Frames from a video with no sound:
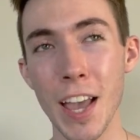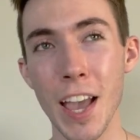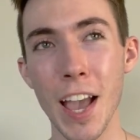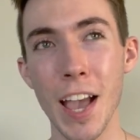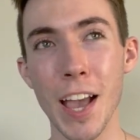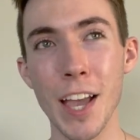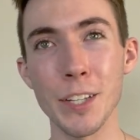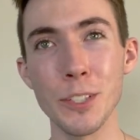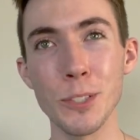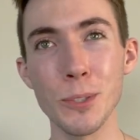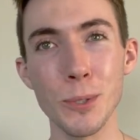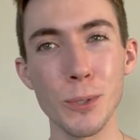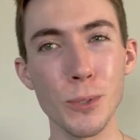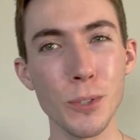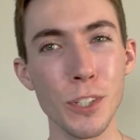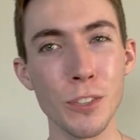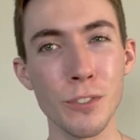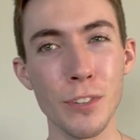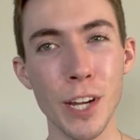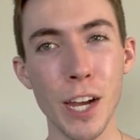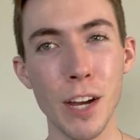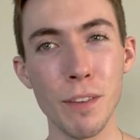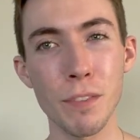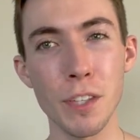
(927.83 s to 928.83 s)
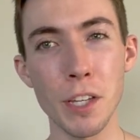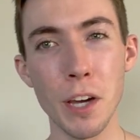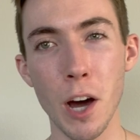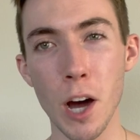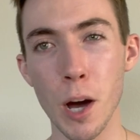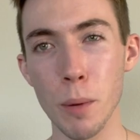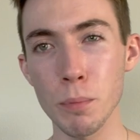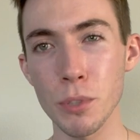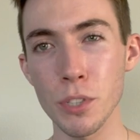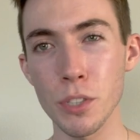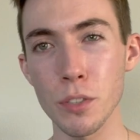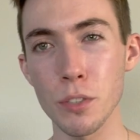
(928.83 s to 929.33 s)
And usually if I have the
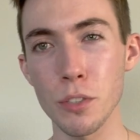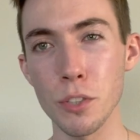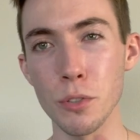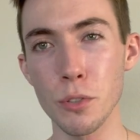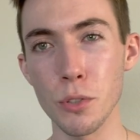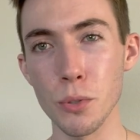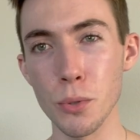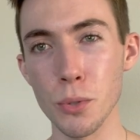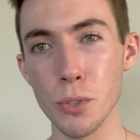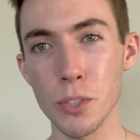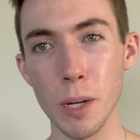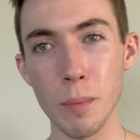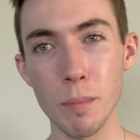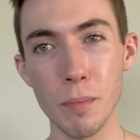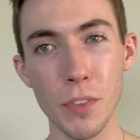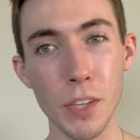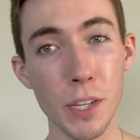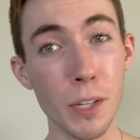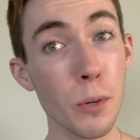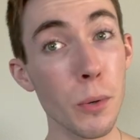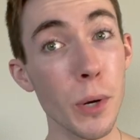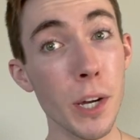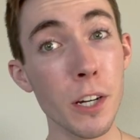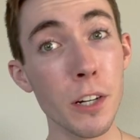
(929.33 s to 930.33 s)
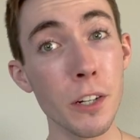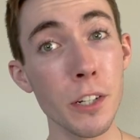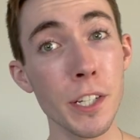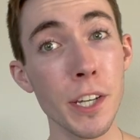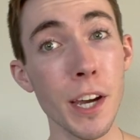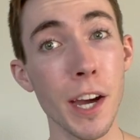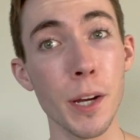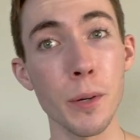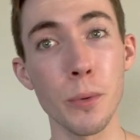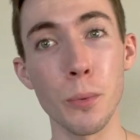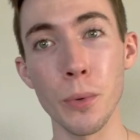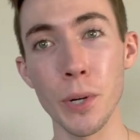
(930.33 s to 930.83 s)
option to do something quickly,
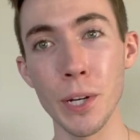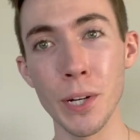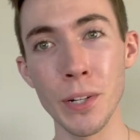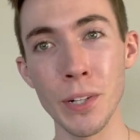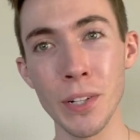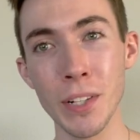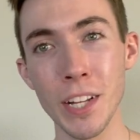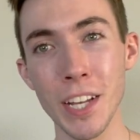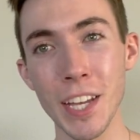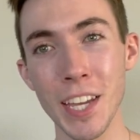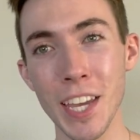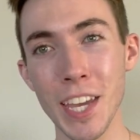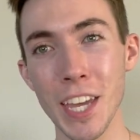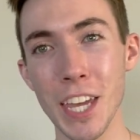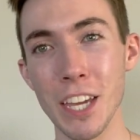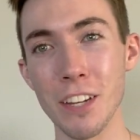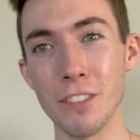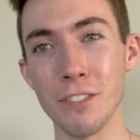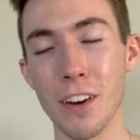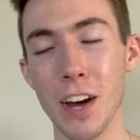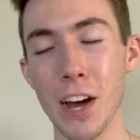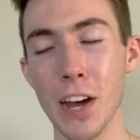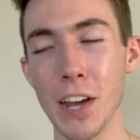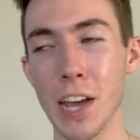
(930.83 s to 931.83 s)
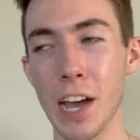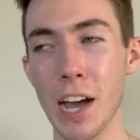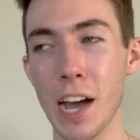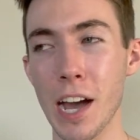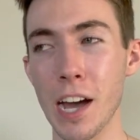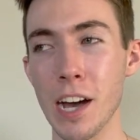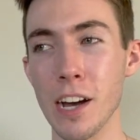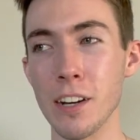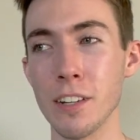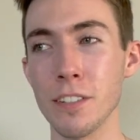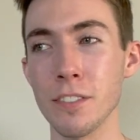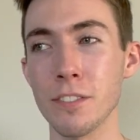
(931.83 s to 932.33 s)
I will. If I
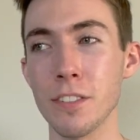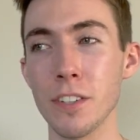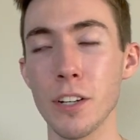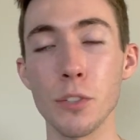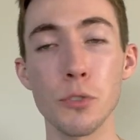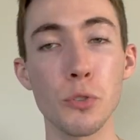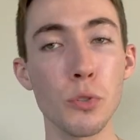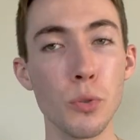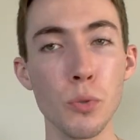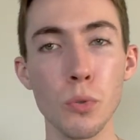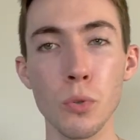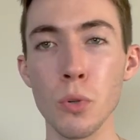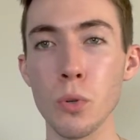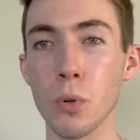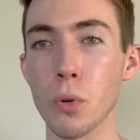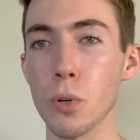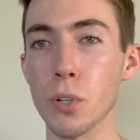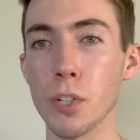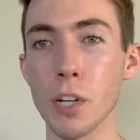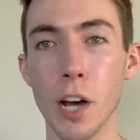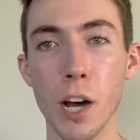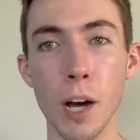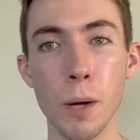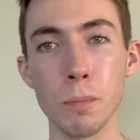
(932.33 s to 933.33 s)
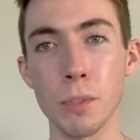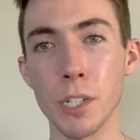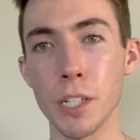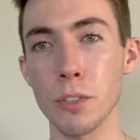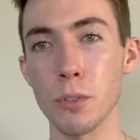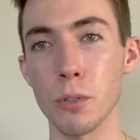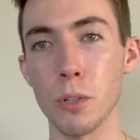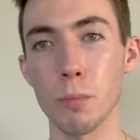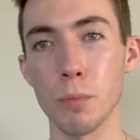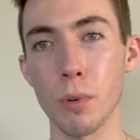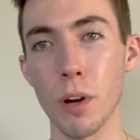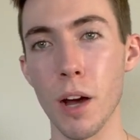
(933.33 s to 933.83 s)
have a tool or an object
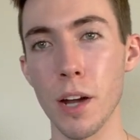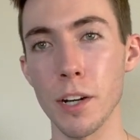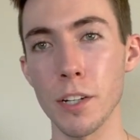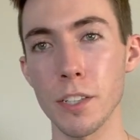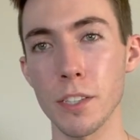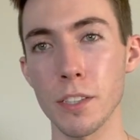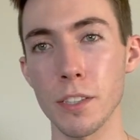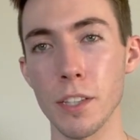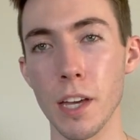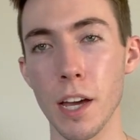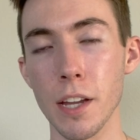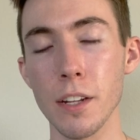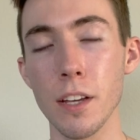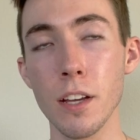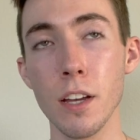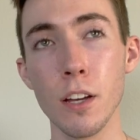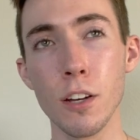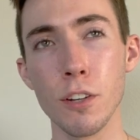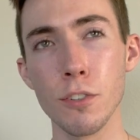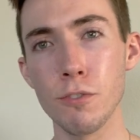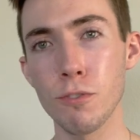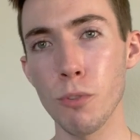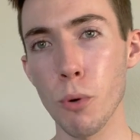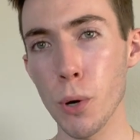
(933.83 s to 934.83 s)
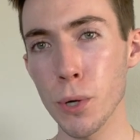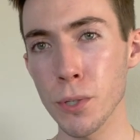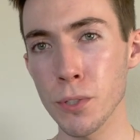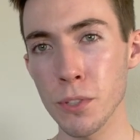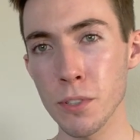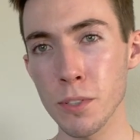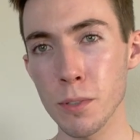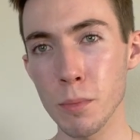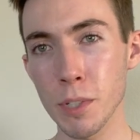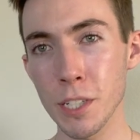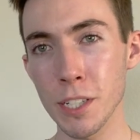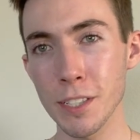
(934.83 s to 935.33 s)
or a product that
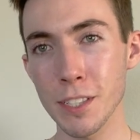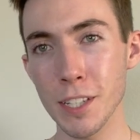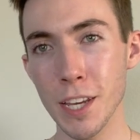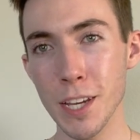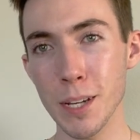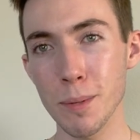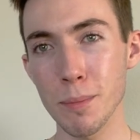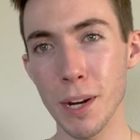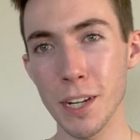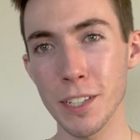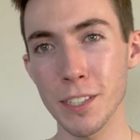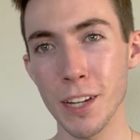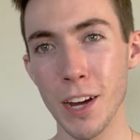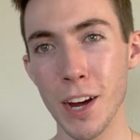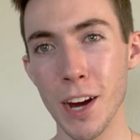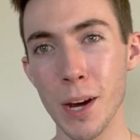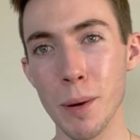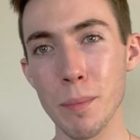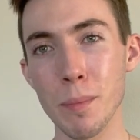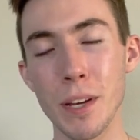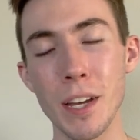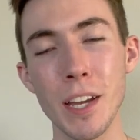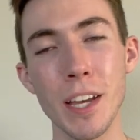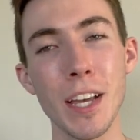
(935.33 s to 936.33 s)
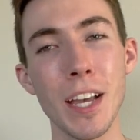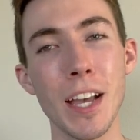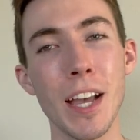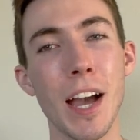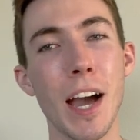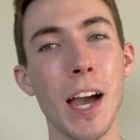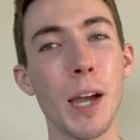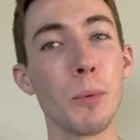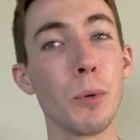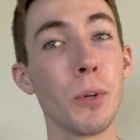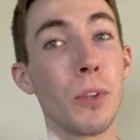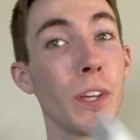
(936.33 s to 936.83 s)
forces me to take my time,
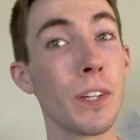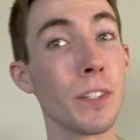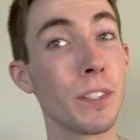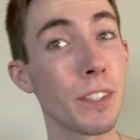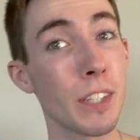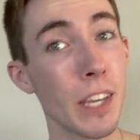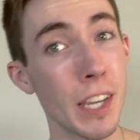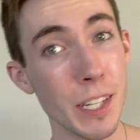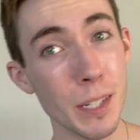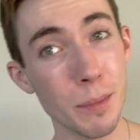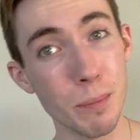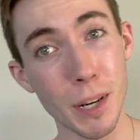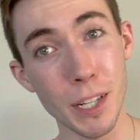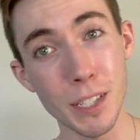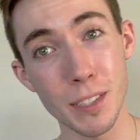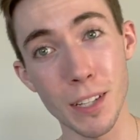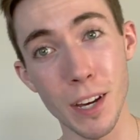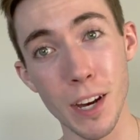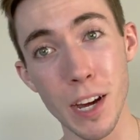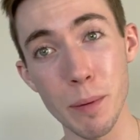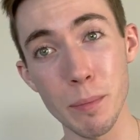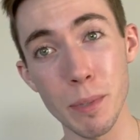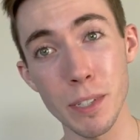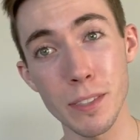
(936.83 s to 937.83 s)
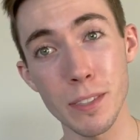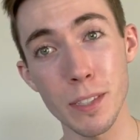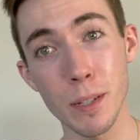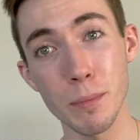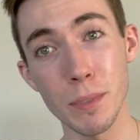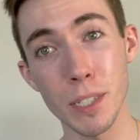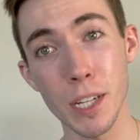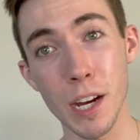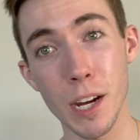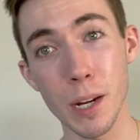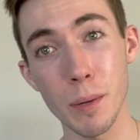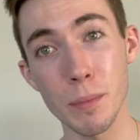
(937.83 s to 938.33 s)
I will then take my time. And
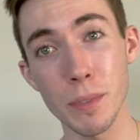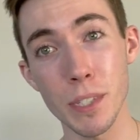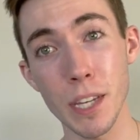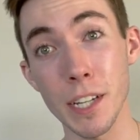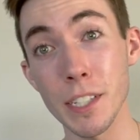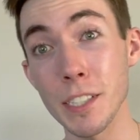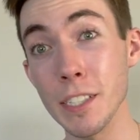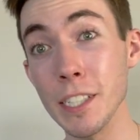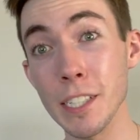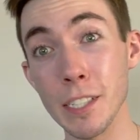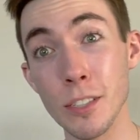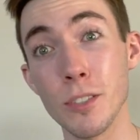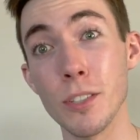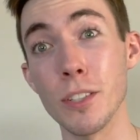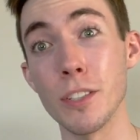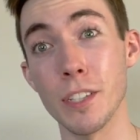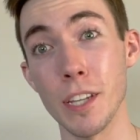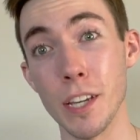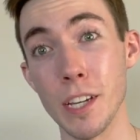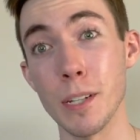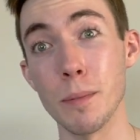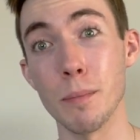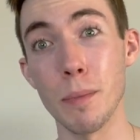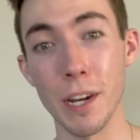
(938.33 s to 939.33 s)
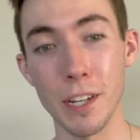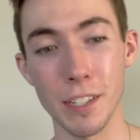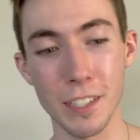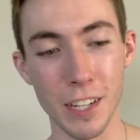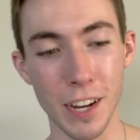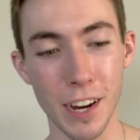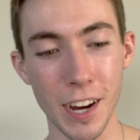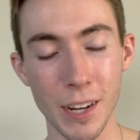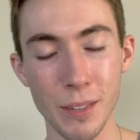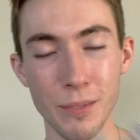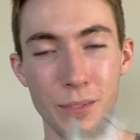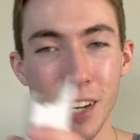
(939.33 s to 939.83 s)
sometimes I need to take my
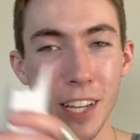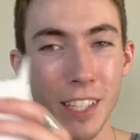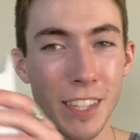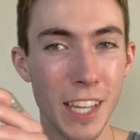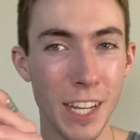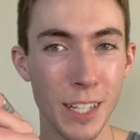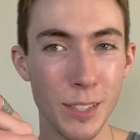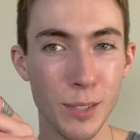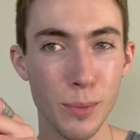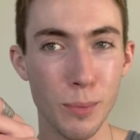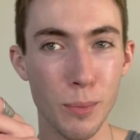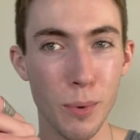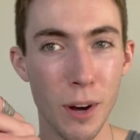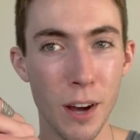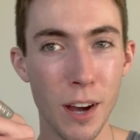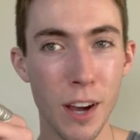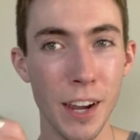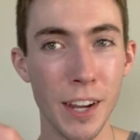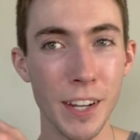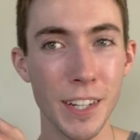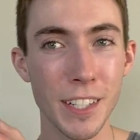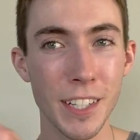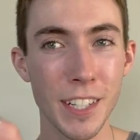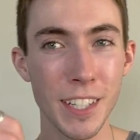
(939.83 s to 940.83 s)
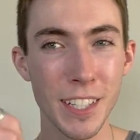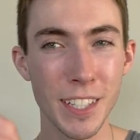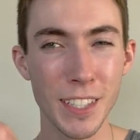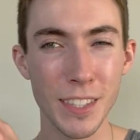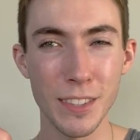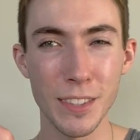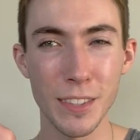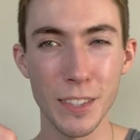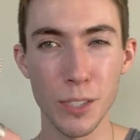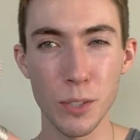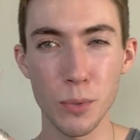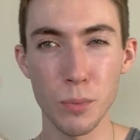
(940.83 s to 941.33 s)
time. And that's why
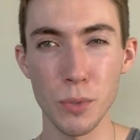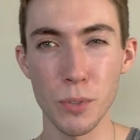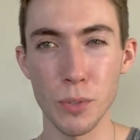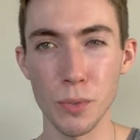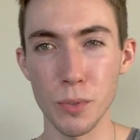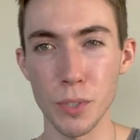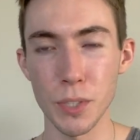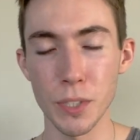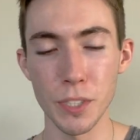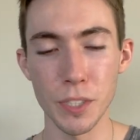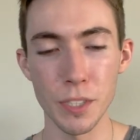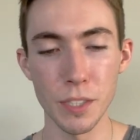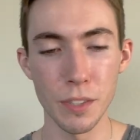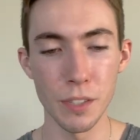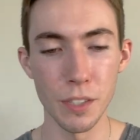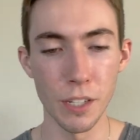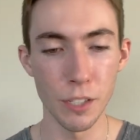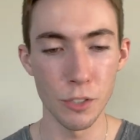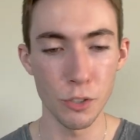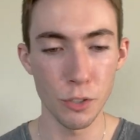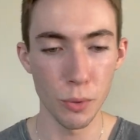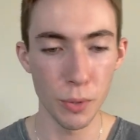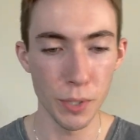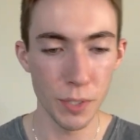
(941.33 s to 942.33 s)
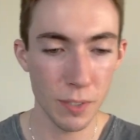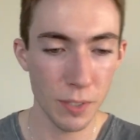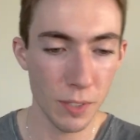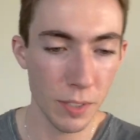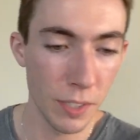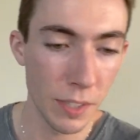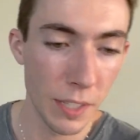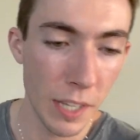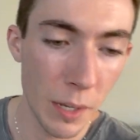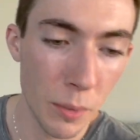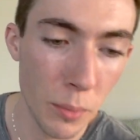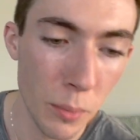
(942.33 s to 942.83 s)
this was really a choice
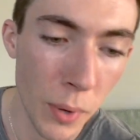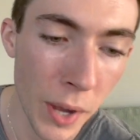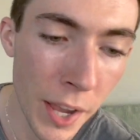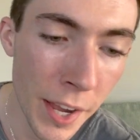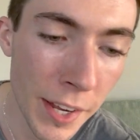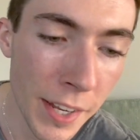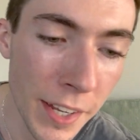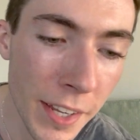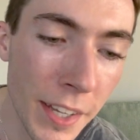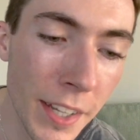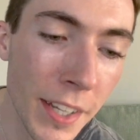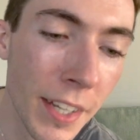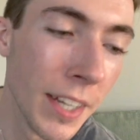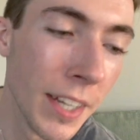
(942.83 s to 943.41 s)
in that way.